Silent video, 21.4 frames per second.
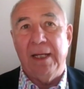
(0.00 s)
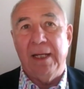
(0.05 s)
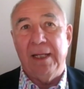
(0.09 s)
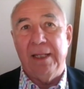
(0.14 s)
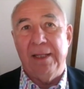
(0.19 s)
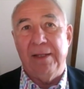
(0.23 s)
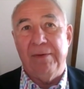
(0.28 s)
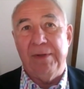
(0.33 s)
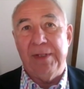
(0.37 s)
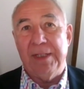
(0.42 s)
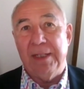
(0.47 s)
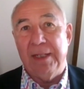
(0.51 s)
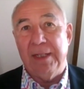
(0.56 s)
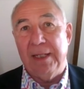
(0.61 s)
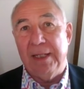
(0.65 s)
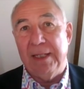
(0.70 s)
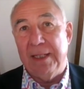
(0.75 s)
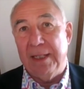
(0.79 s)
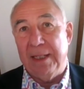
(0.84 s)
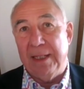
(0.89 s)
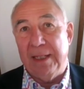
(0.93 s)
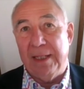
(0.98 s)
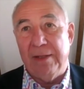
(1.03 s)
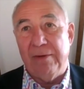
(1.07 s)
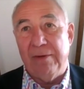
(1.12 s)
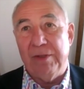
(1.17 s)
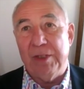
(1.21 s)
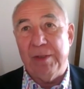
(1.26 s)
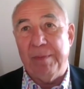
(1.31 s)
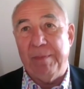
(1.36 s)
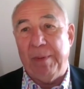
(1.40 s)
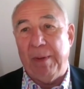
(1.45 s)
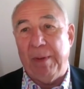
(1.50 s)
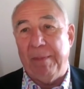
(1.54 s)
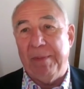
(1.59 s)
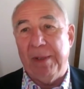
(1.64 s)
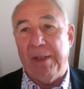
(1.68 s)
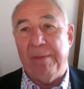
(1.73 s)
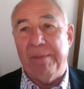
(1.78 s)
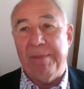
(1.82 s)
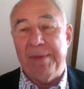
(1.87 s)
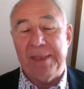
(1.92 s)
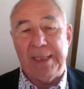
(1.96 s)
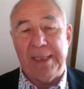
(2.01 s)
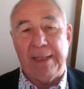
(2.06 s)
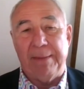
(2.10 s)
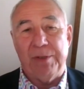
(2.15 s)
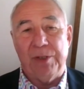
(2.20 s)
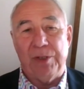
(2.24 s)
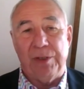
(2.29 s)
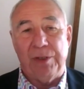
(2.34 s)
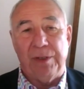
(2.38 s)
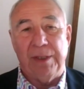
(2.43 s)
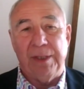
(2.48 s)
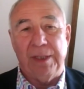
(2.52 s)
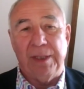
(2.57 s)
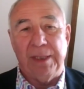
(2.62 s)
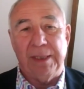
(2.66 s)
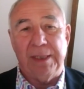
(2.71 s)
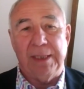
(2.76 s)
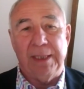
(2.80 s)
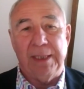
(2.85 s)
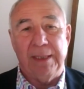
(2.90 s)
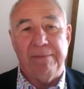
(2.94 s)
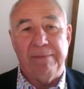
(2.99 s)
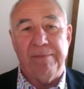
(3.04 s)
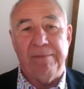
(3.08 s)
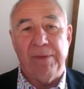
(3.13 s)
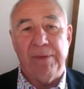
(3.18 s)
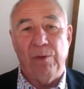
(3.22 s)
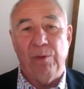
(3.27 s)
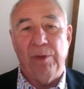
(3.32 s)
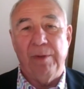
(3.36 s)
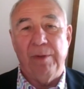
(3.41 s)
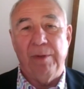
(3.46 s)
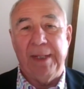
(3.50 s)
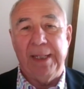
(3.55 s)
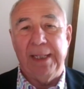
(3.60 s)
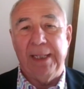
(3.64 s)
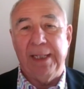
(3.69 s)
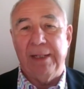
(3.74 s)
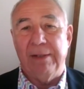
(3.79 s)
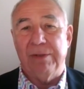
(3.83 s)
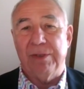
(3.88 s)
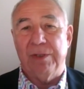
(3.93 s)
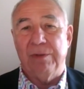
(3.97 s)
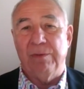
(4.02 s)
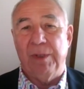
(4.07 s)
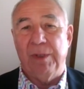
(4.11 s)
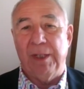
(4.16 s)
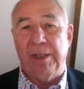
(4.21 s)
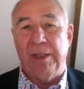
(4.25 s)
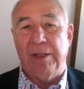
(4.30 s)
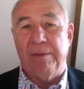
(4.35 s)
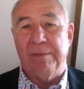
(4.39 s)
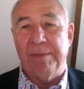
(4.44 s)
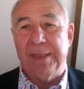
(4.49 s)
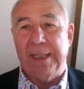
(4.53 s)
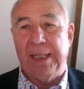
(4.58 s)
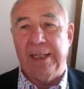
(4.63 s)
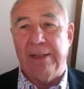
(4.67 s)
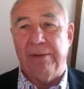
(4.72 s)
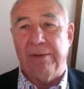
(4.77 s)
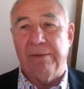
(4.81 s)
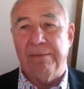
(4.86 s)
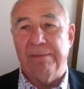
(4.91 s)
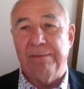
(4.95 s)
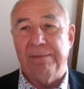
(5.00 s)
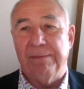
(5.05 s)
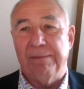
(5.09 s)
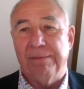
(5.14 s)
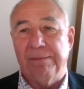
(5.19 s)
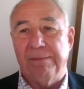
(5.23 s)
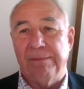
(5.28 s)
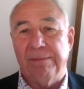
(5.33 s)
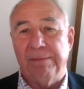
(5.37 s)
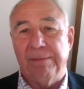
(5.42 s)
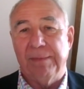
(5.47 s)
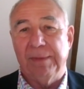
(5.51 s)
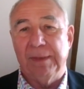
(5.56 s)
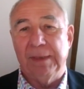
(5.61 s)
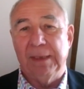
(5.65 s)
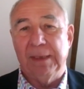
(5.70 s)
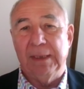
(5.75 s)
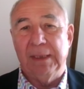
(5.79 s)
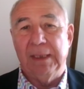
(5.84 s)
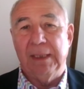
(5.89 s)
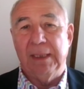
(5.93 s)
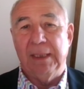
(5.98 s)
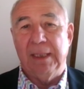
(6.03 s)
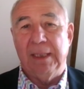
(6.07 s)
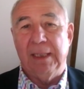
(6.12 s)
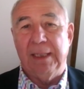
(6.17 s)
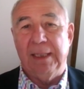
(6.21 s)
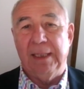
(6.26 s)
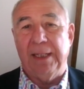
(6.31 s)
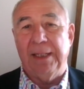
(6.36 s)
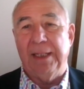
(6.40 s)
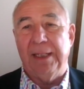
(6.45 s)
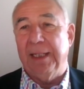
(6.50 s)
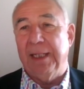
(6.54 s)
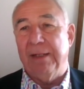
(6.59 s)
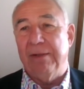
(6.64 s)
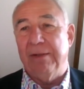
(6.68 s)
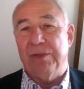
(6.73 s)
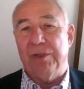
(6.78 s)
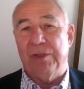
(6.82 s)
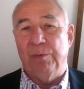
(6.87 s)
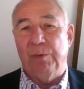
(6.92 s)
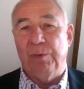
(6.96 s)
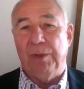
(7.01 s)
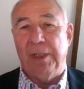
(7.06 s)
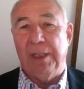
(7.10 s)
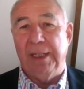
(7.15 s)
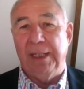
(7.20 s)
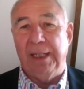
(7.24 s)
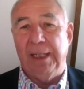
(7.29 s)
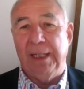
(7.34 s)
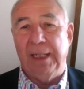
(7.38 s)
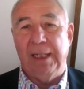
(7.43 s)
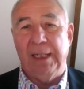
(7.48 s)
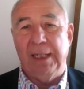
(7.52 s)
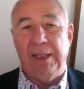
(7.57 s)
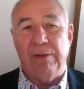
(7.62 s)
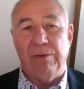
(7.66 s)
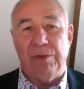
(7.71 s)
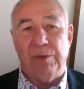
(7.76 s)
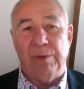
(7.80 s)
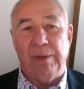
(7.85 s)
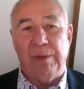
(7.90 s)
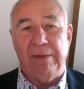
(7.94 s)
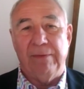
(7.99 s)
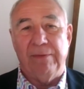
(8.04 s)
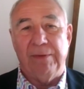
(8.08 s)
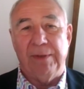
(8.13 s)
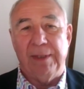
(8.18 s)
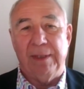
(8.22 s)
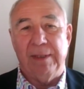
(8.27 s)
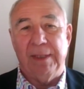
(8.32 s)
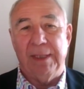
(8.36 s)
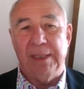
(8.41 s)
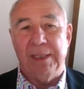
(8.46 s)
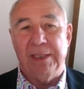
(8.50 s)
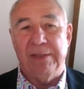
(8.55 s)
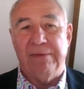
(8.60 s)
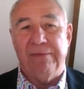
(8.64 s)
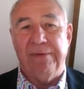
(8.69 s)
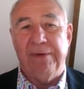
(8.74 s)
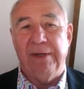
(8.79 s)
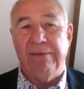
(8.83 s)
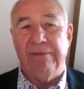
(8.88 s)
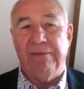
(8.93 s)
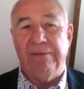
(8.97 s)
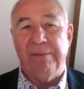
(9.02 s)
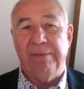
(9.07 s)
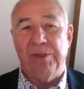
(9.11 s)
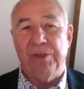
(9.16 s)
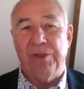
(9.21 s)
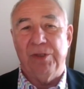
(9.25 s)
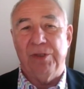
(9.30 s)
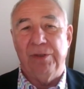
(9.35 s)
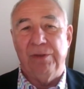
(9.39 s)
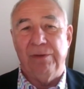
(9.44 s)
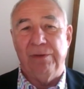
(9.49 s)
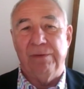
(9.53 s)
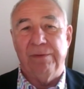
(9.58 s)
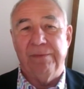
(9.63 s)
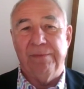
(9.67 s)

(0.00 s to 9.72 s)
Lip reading: there is a popular perception that all the money goes to Wokingham Town. Nothing goes to Woodley, Earley or Twyford. This is far from the truth.